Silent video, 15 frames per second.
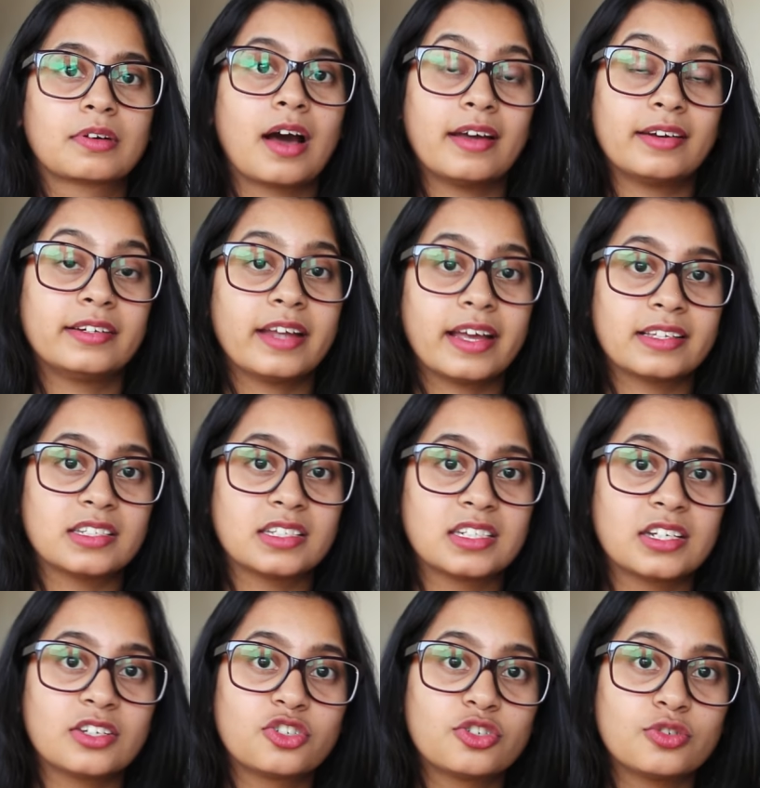current
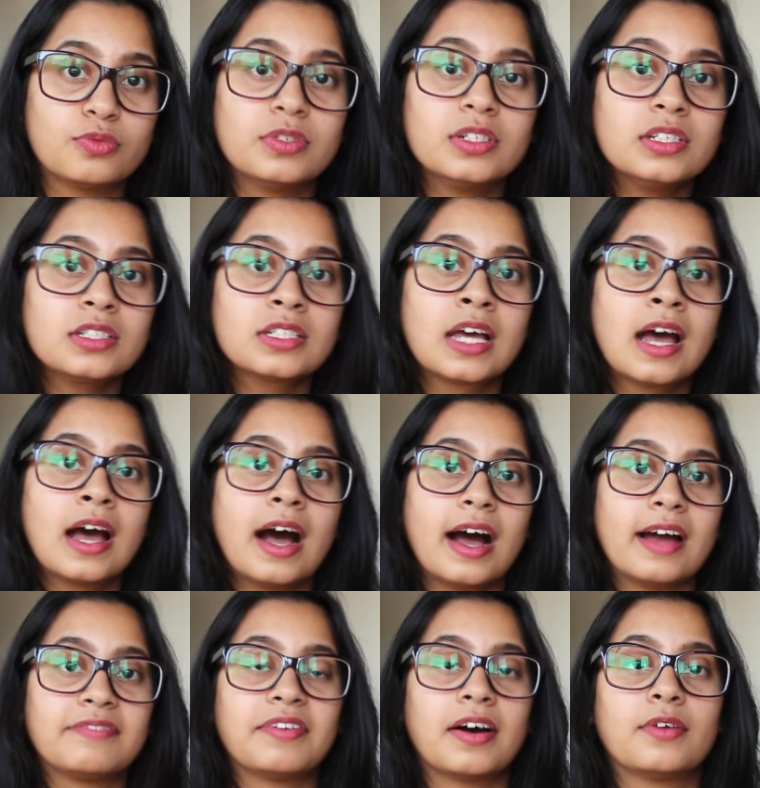existing students,
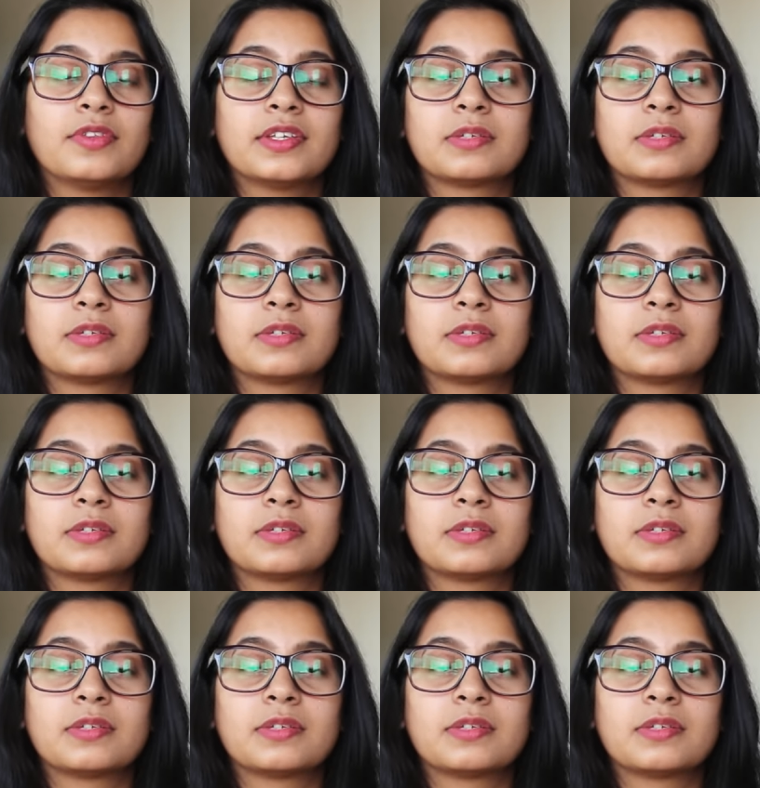I found